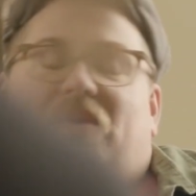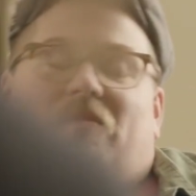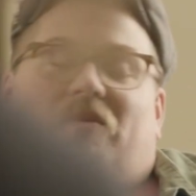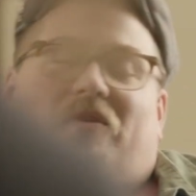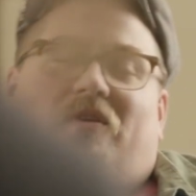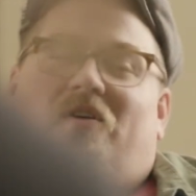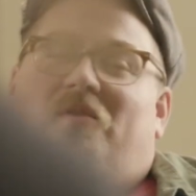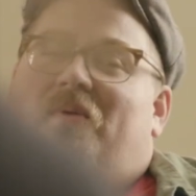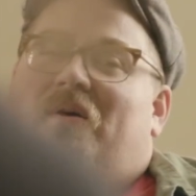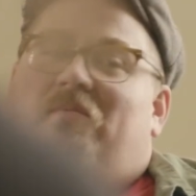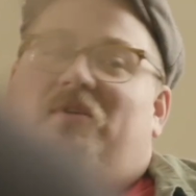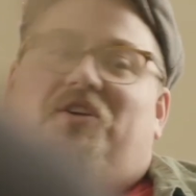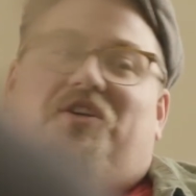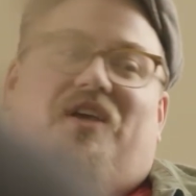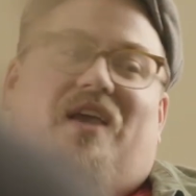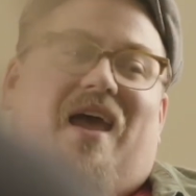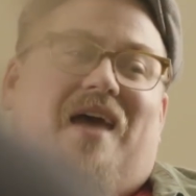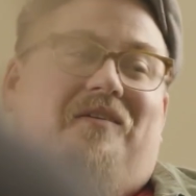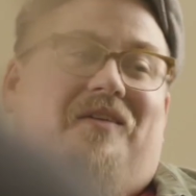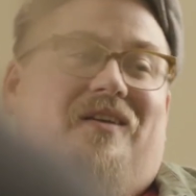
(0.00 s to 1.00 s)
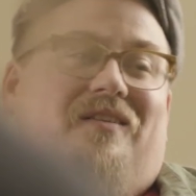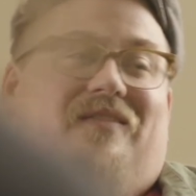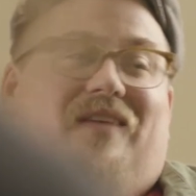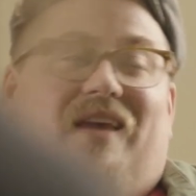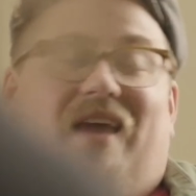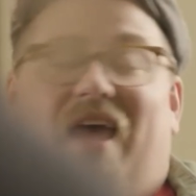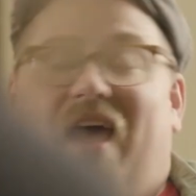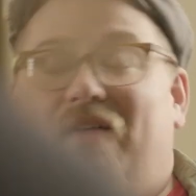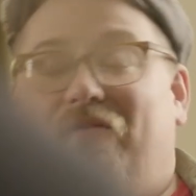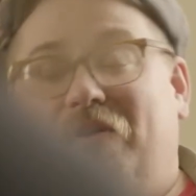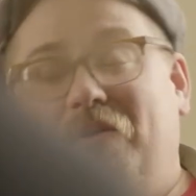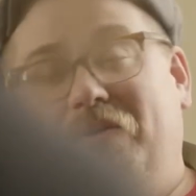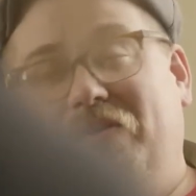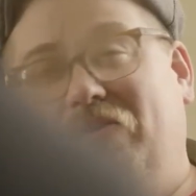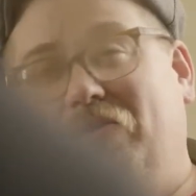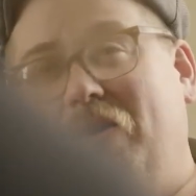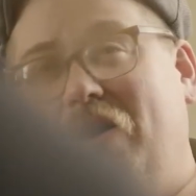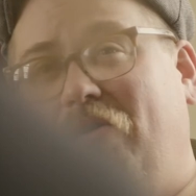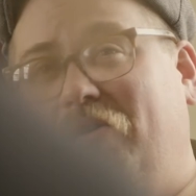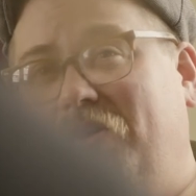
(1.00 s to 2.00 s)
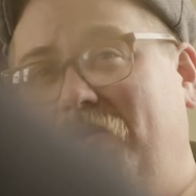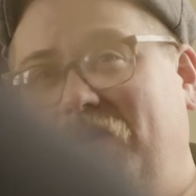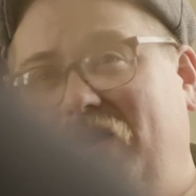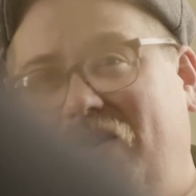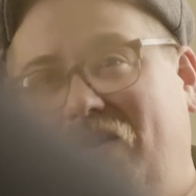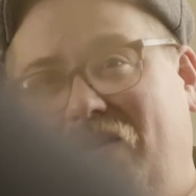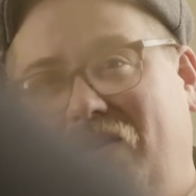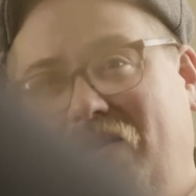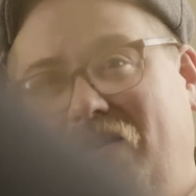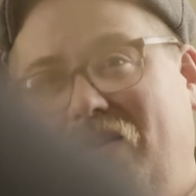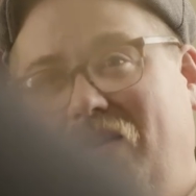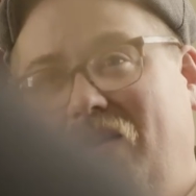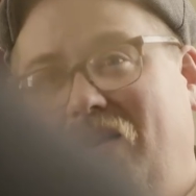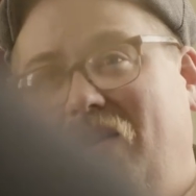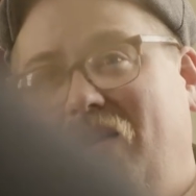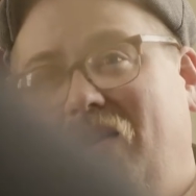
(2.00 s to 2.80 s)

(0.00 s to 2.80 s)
people to know about Mission Gathering is like everyone's welcome here.